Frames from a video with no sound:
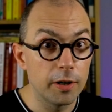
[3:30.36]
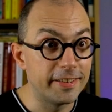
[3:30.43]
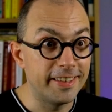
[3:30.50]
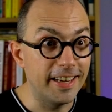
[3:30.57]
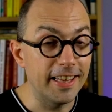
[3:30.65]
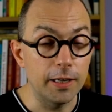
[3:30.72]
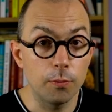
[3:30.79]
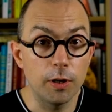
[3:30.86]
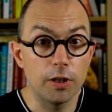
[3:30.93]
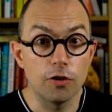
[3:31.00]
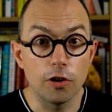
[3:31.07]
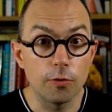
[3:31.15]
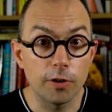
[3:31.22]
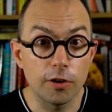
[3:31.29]
dealing with
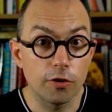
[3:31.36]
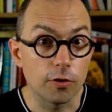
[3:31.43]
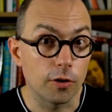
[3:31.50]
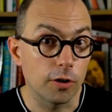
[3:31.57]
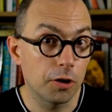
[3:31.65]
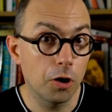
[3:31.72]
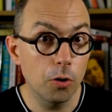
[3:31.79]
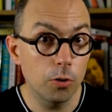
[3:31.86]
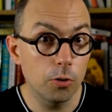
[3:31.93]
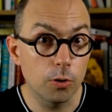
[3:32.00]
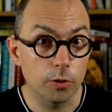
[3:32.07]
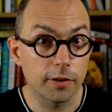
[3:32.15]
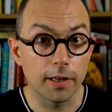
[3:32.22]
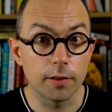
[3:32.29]
generational
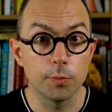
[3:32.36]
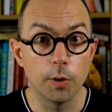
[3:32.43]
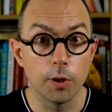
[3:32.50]
cohort at